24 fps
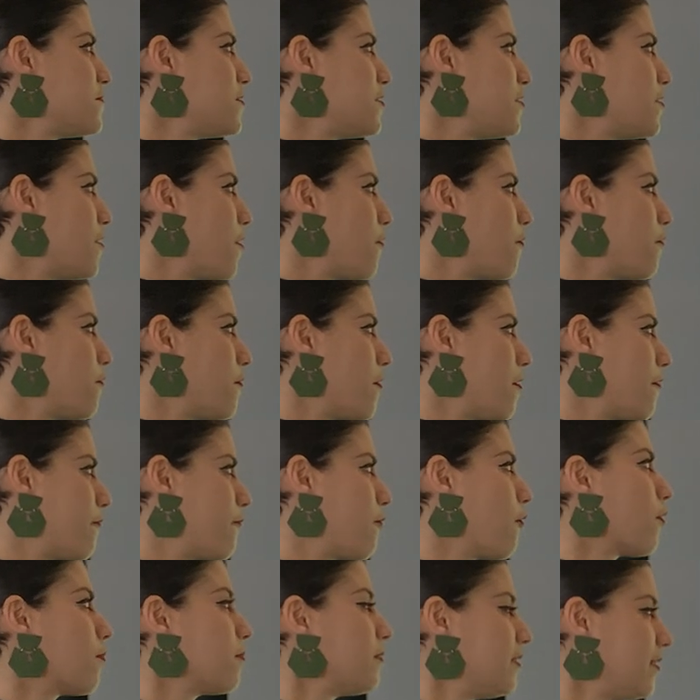you know, a
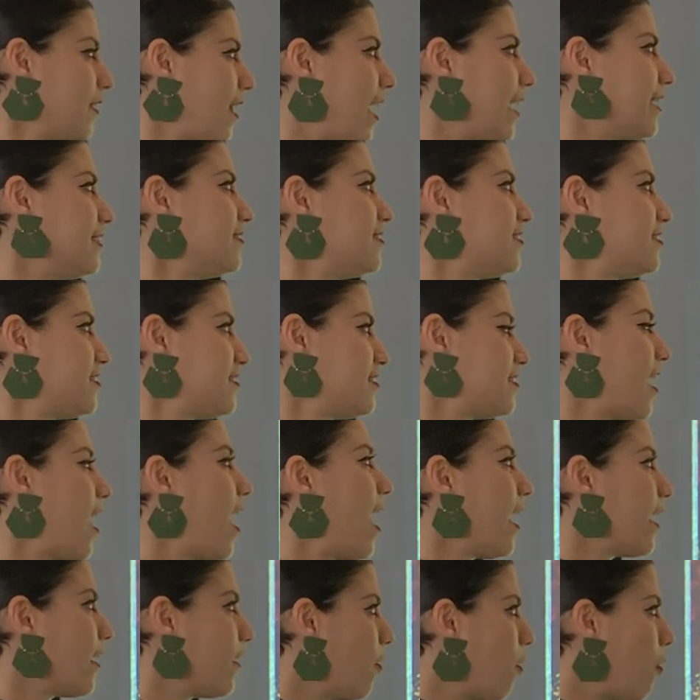formalized
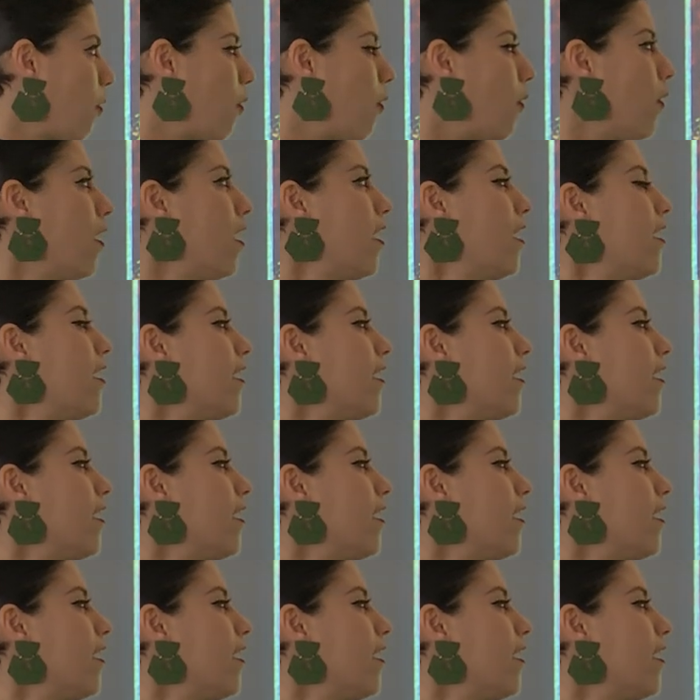style.